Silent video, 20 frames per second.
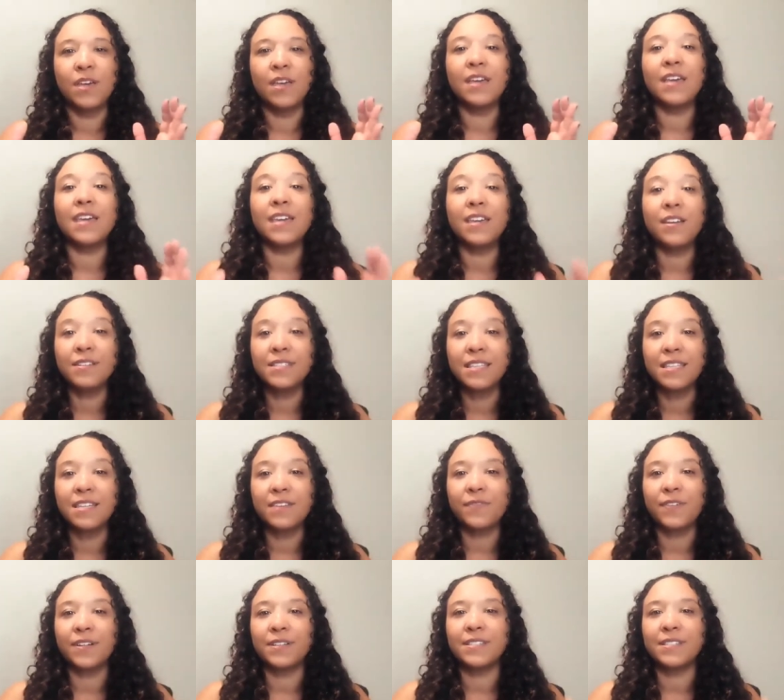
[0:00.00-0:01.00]
here's the
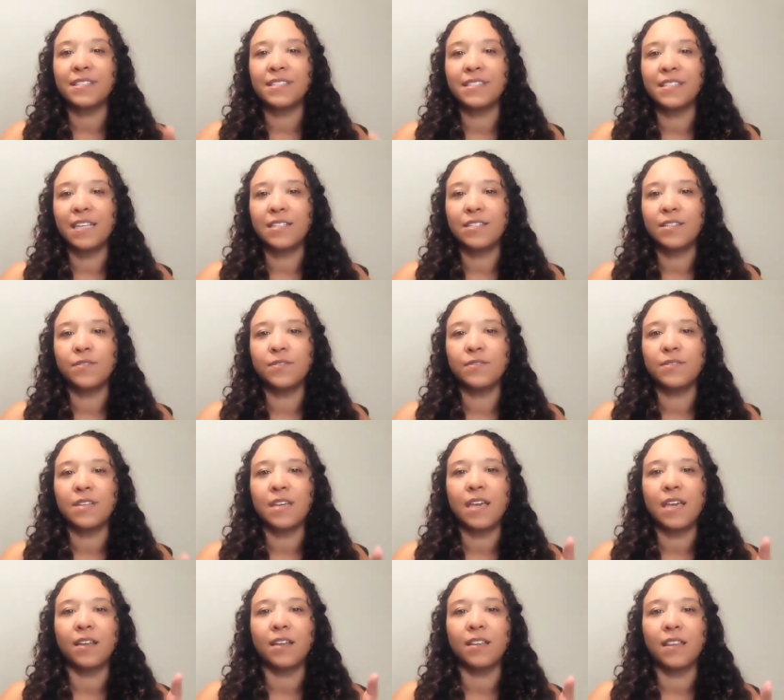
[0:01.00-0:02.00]
difference. Stay tuned
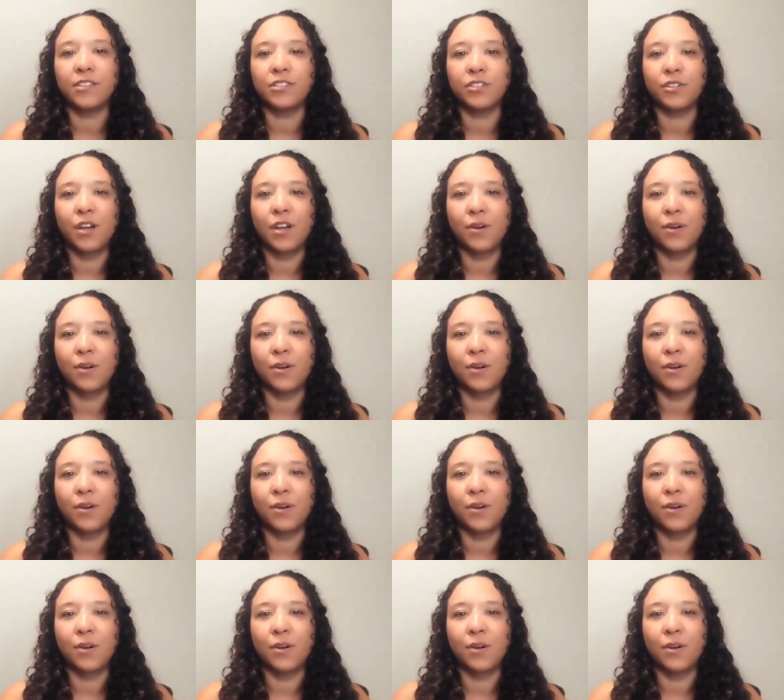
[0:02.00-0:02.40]
and I'll let you know.